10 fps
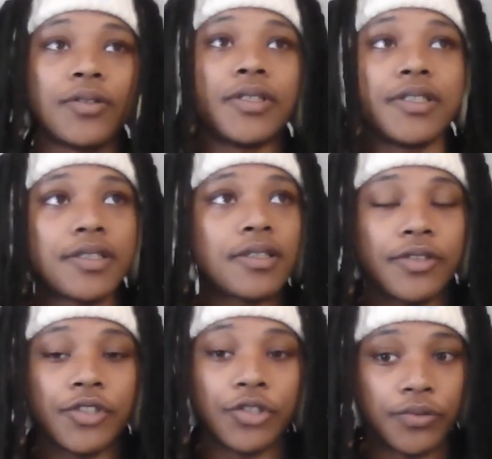it's
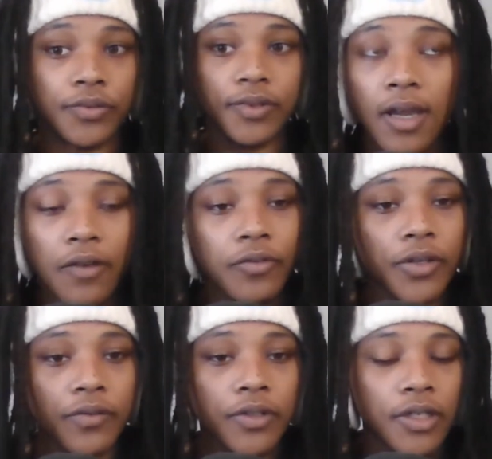June, halfway
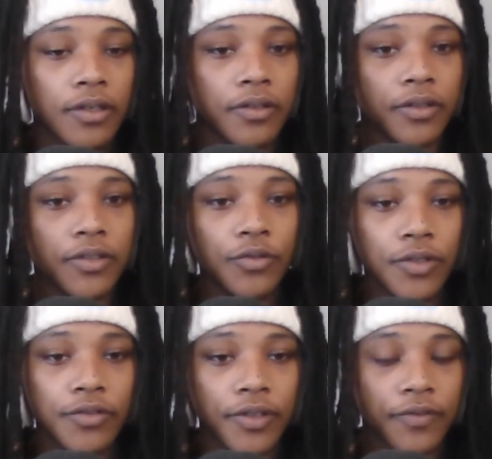through the year
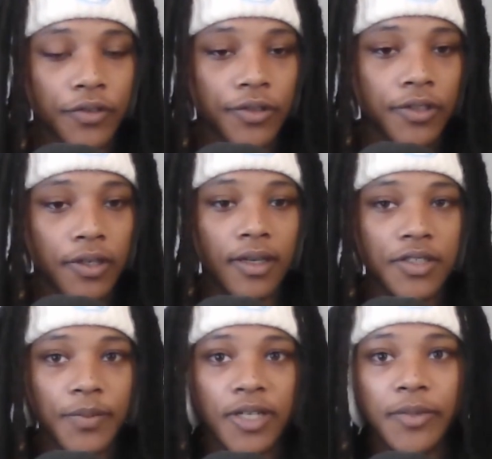2024, and
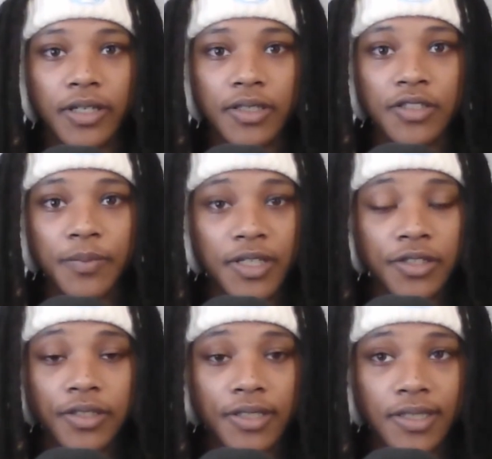Spider-Man has managed
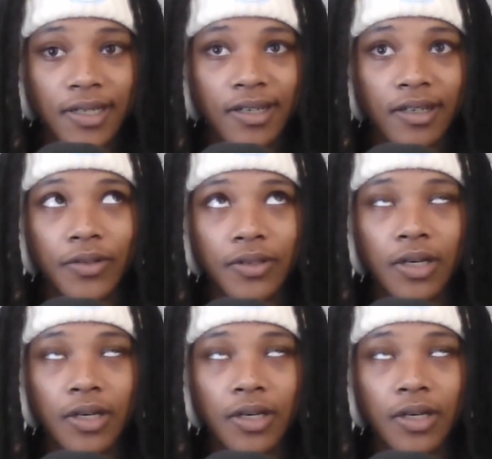to snag not